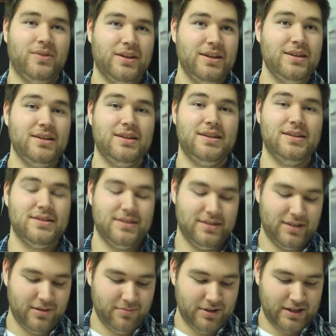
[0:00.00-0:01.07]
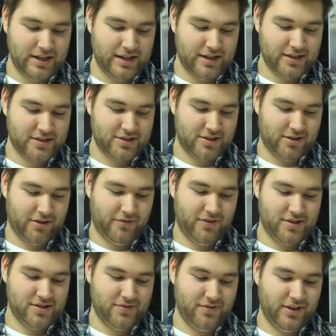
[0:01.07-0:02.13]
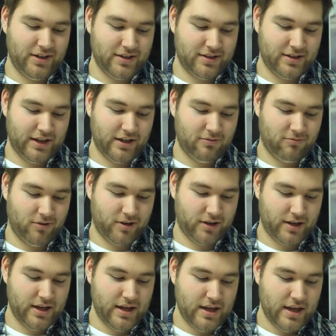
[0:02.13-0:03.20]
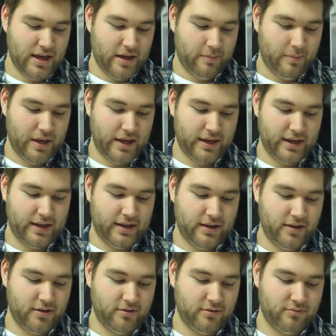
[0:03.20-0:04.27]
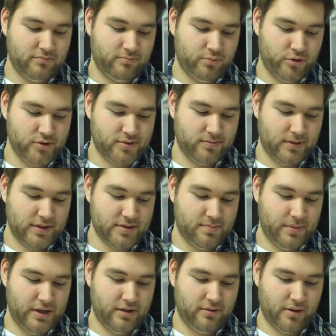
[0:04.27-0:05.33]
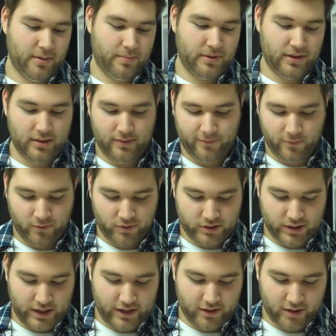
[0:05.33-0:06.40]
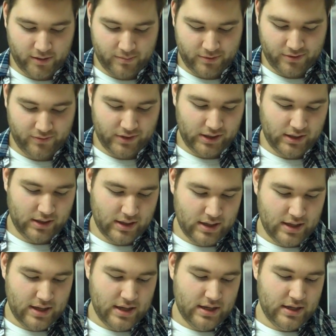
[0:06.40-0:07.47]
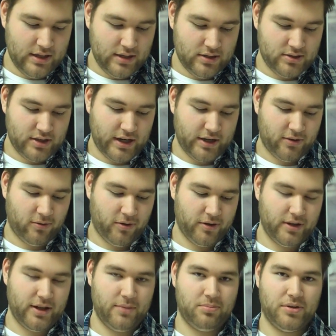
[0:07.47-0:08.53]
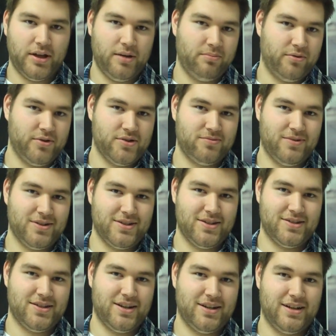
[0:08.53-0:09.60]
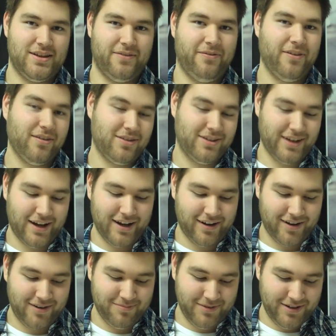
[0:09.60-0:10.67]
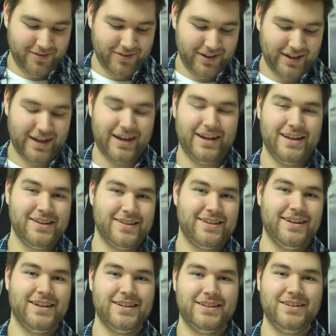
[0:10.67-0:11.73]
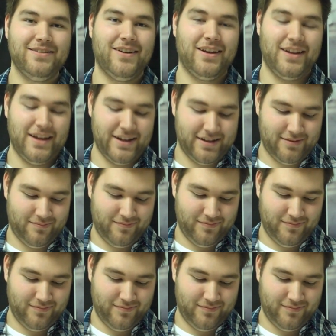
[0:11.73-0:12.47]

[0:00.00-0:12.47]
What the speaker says: He's intimidating, so if he's a villain, that'll work. Maggie Q, Bruce Willis beat her up in the fourth Die Hard movie. Jai Courtney played Bruce Willis' son in the fifth Die Hard movie, and he's good too. I like him.